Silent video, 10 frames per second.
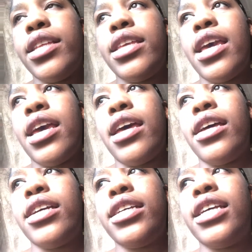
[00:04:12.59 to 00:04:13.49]

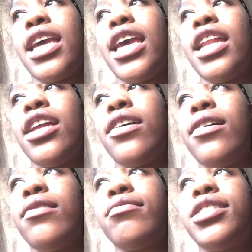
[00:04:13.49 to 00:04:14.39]
yeah, and
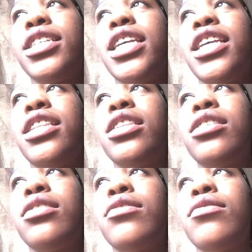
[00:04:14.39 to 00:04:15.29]
um, she eats
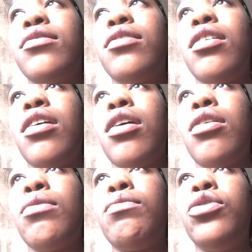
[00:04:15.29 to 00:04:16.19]

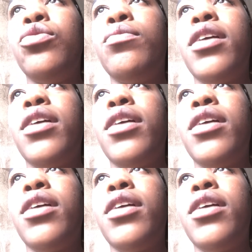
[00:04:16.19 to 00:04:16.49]
blue